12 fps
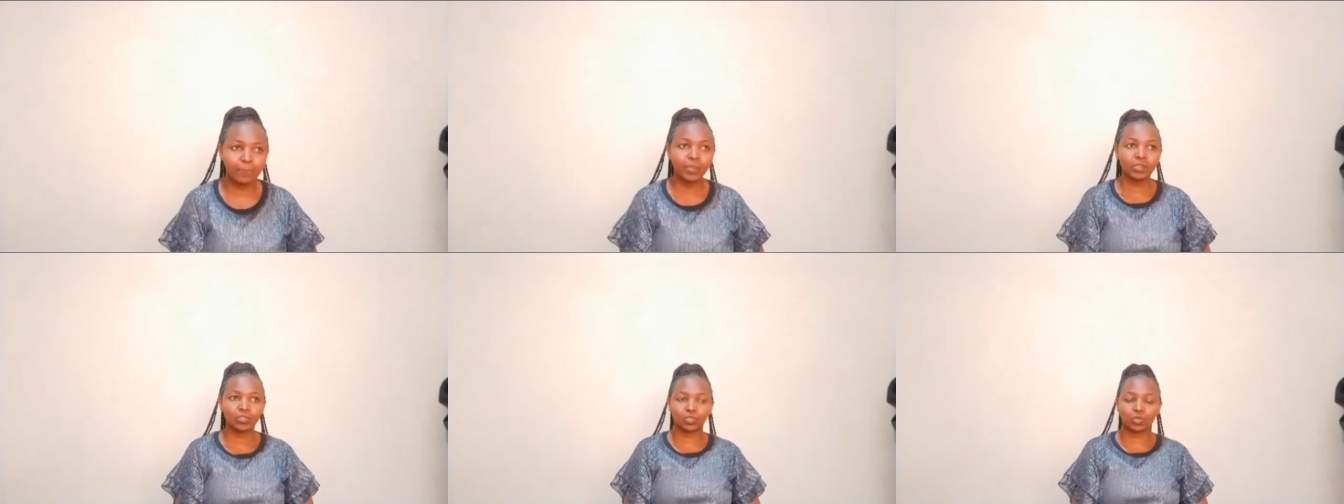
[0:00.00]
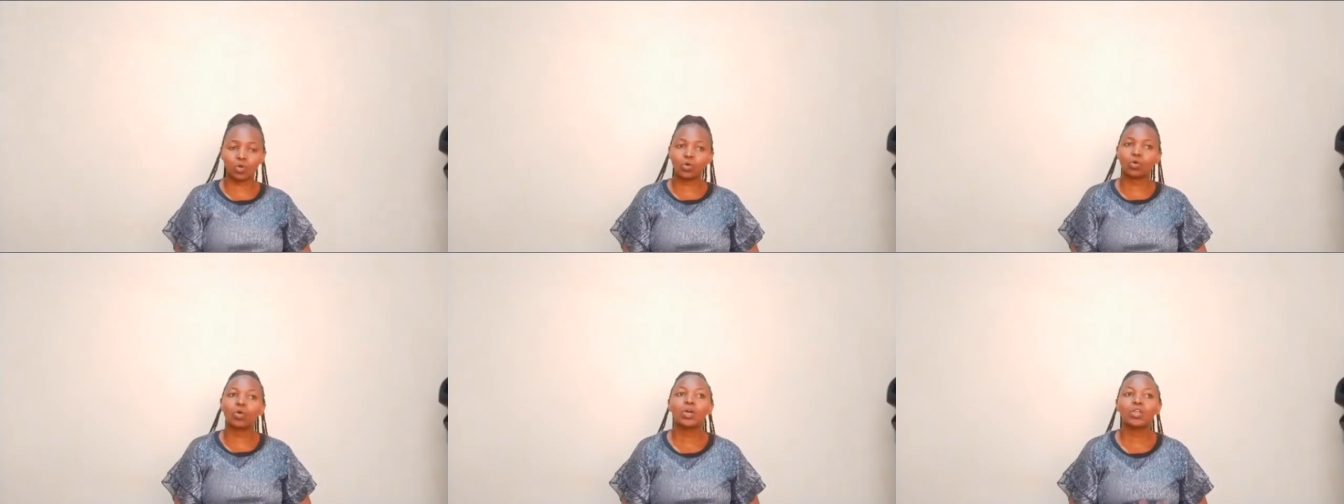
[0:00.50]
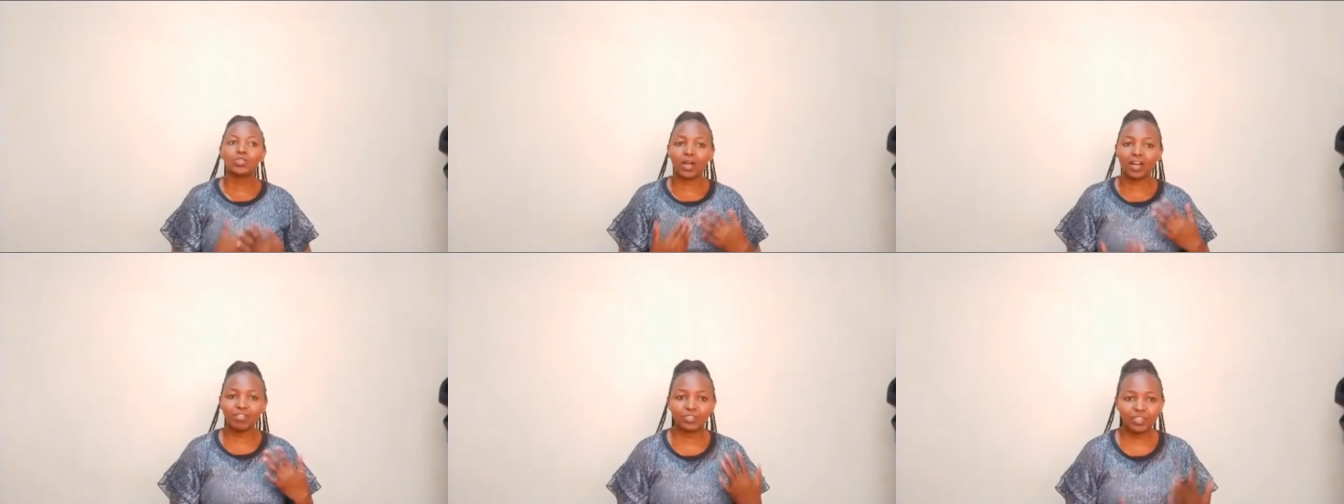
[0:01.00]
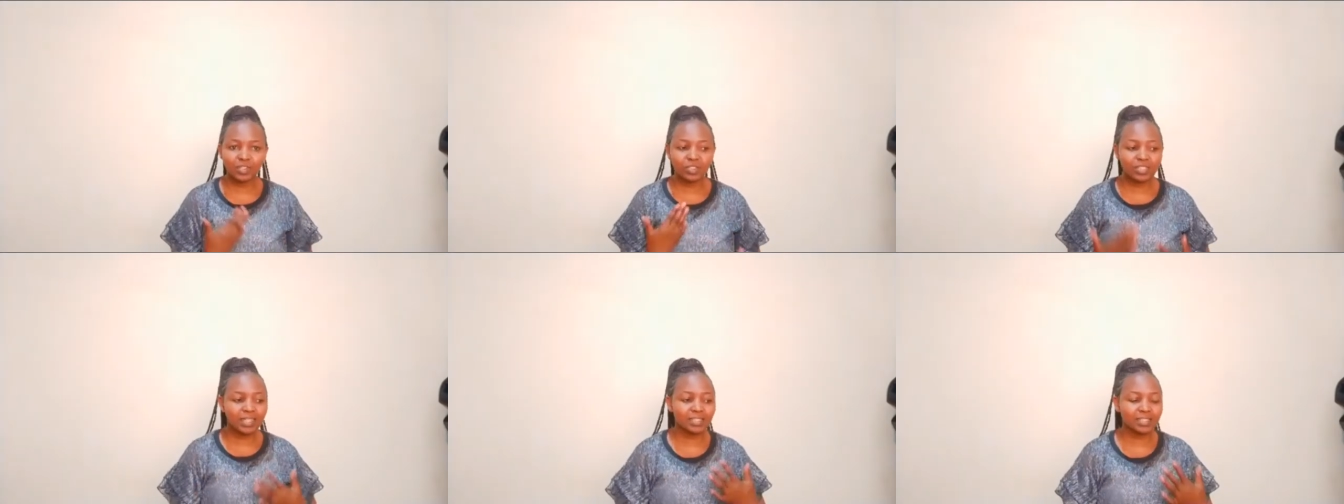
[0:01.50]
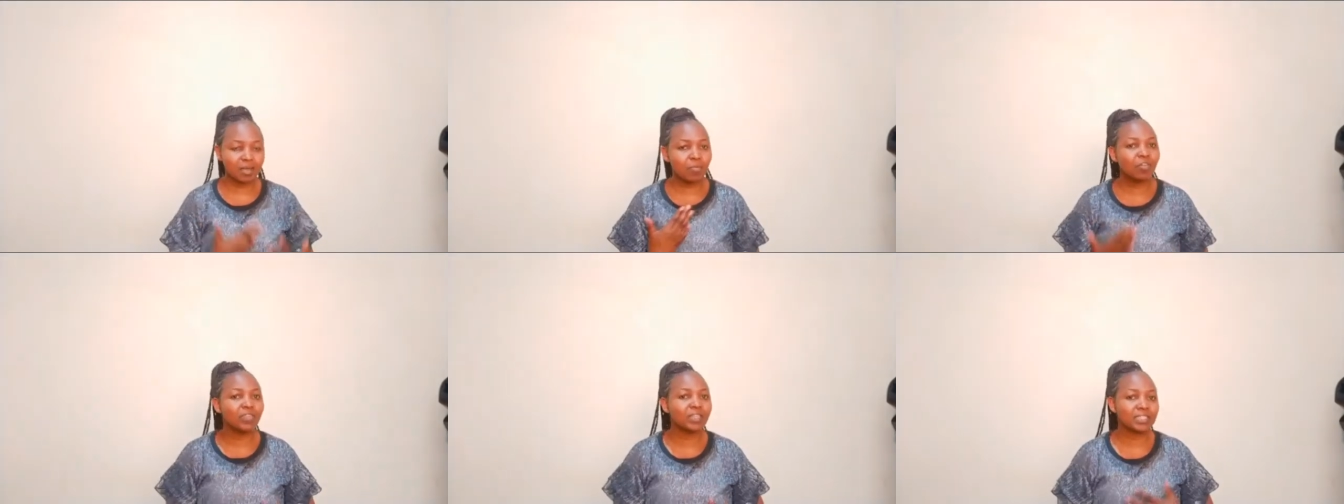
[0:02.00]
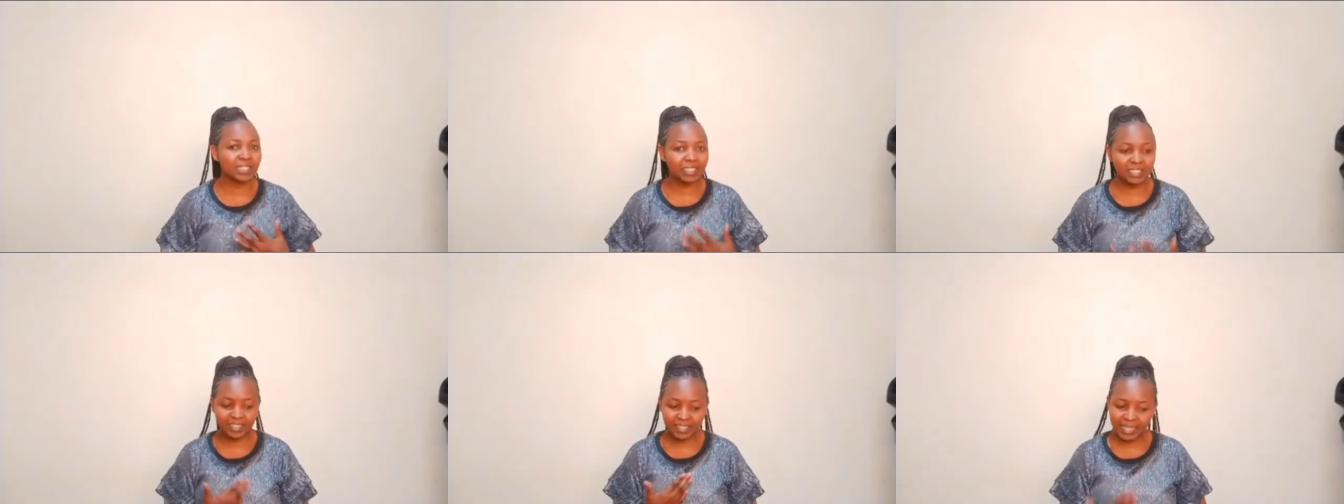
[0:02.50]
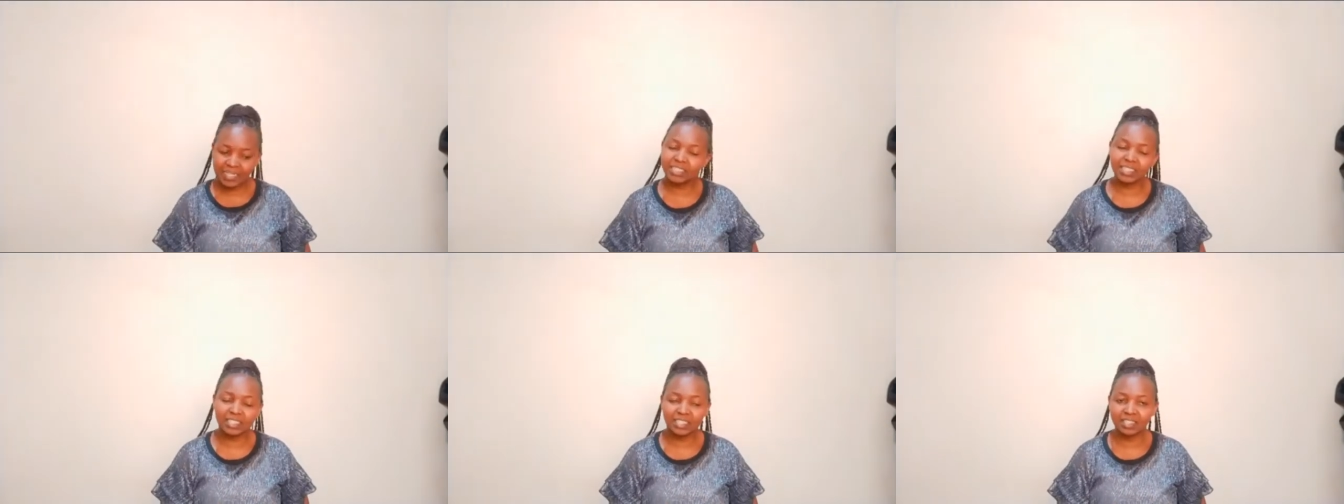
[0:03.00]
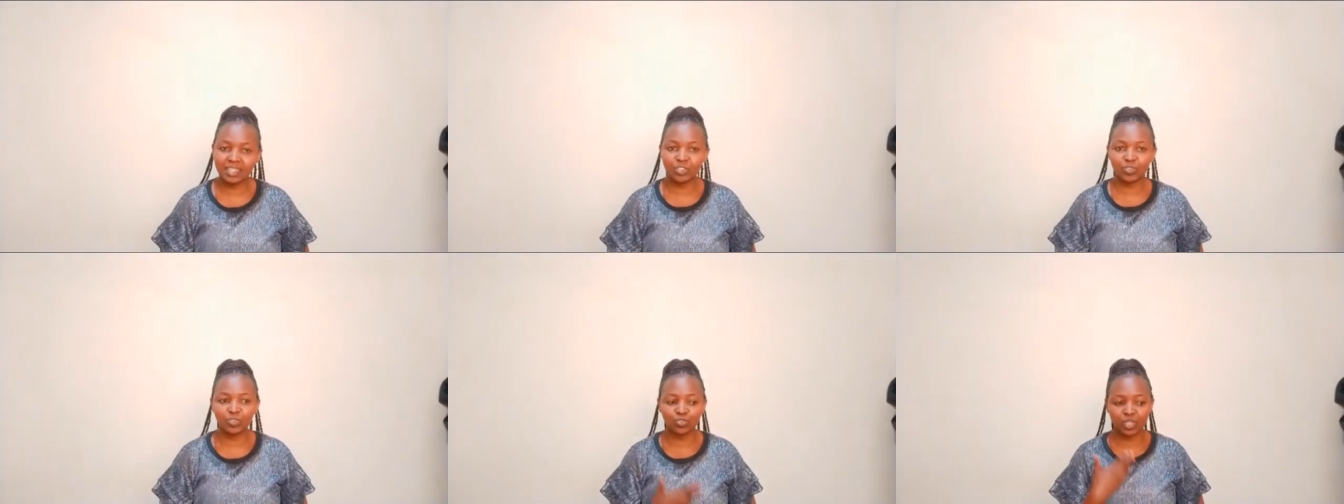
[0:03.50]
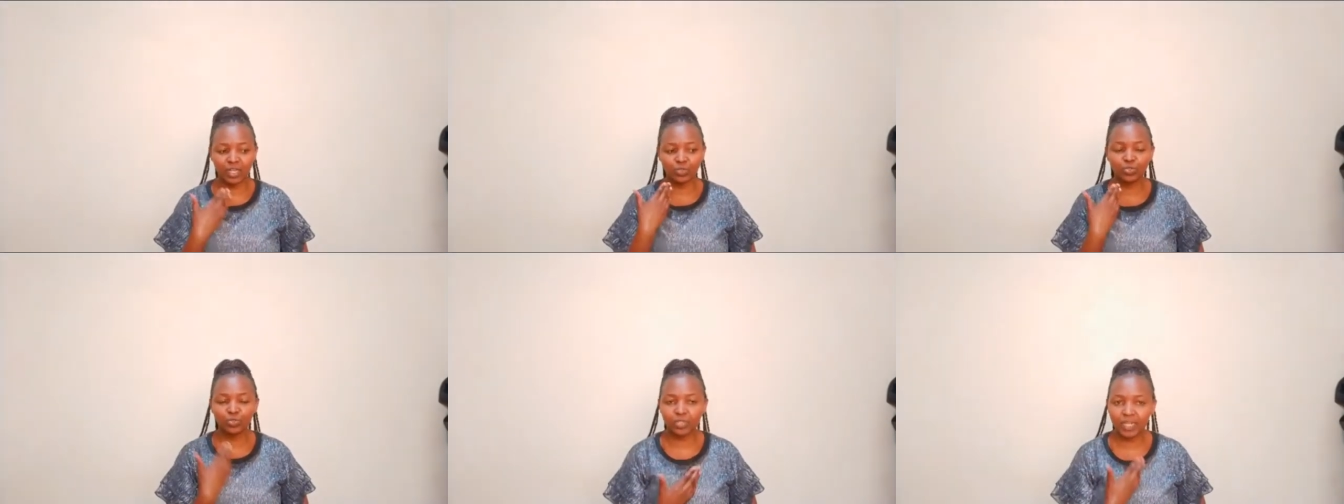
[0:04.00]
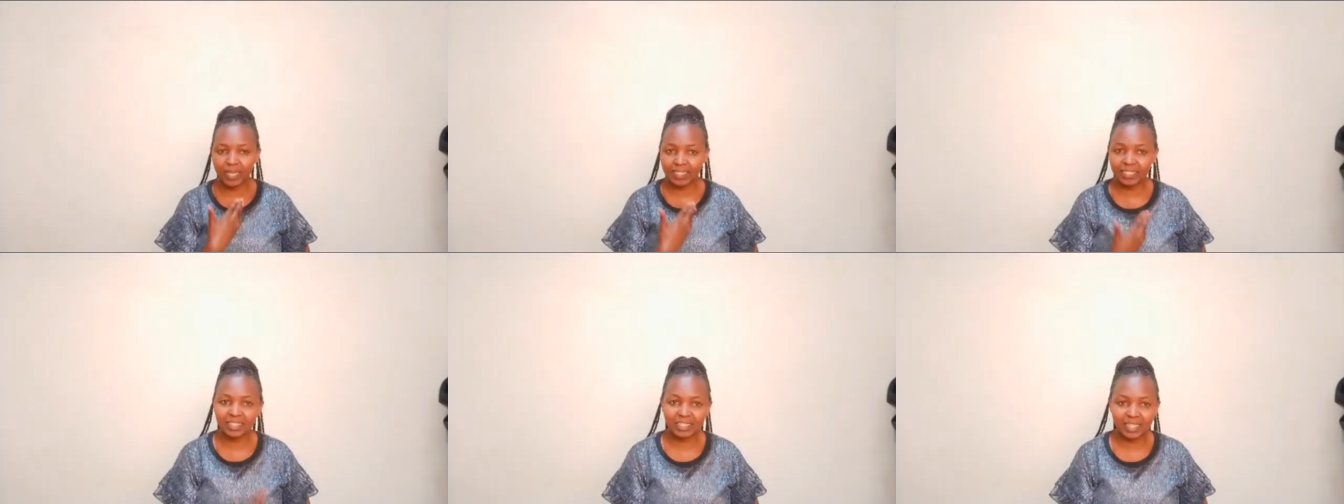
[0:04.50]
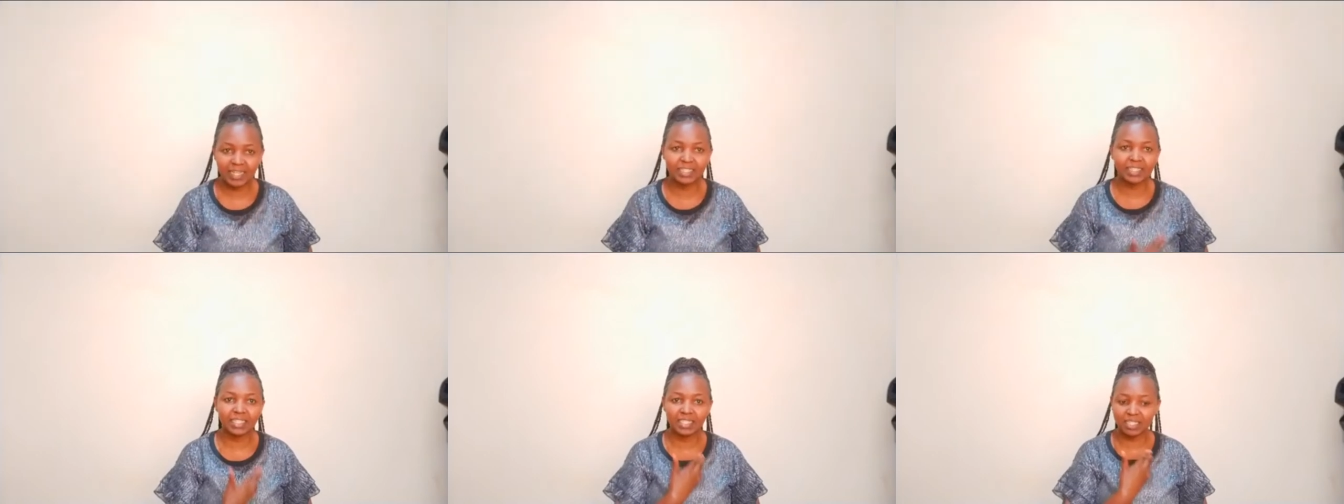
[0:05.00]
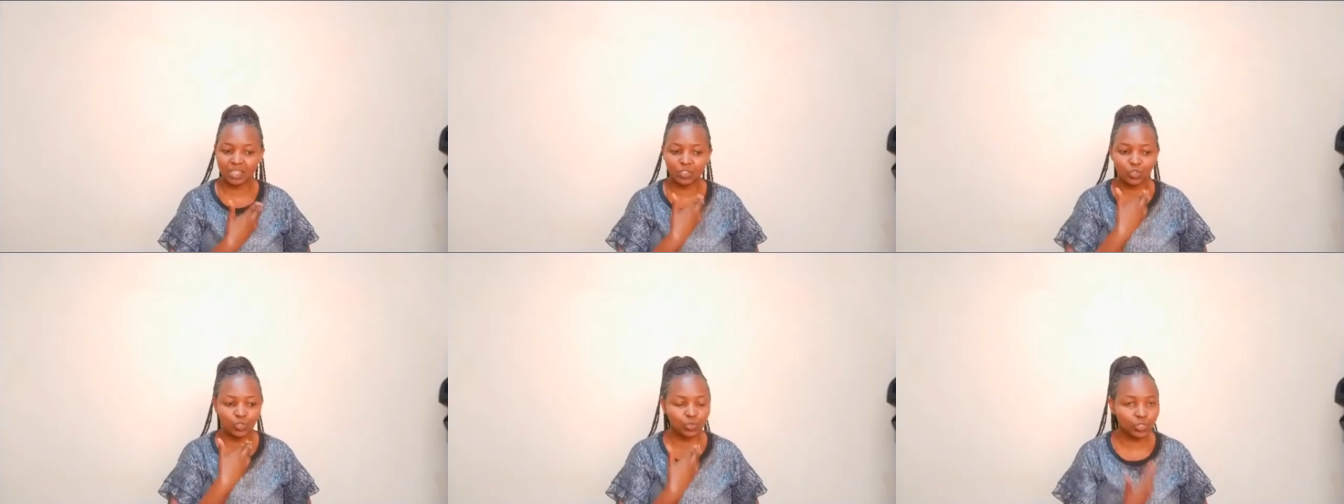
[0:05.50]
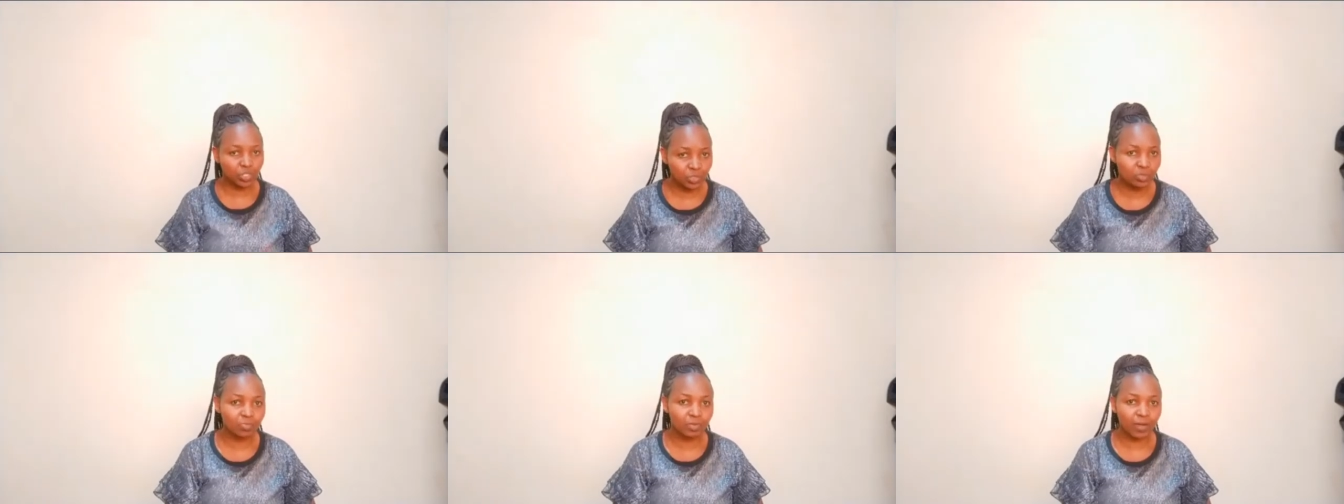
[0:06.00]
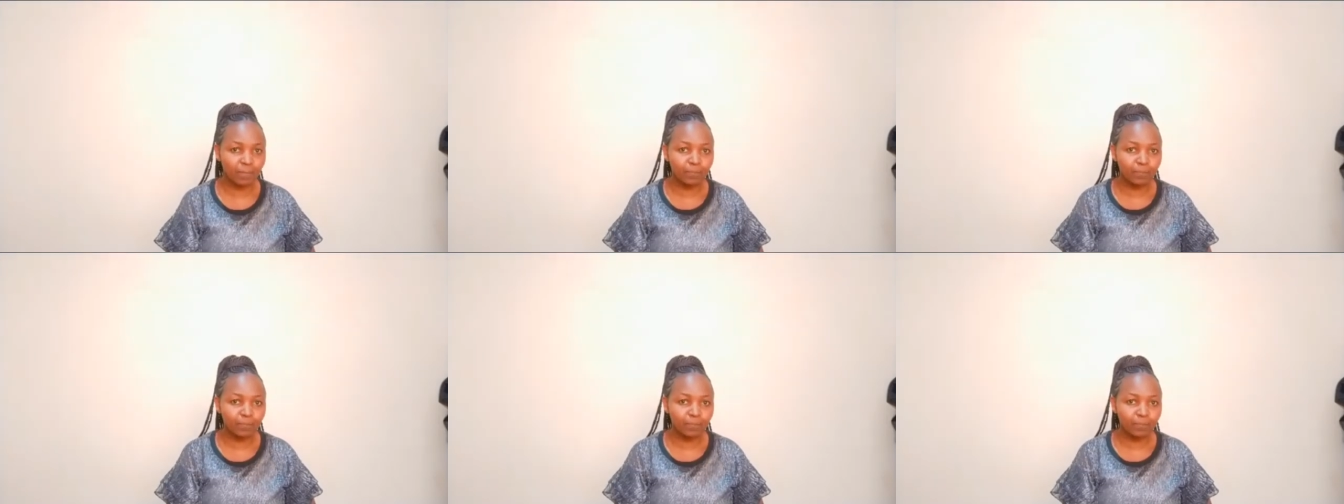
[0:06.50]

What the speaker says: So you have, those are some of the technicalities that you should understand as a YouTuber.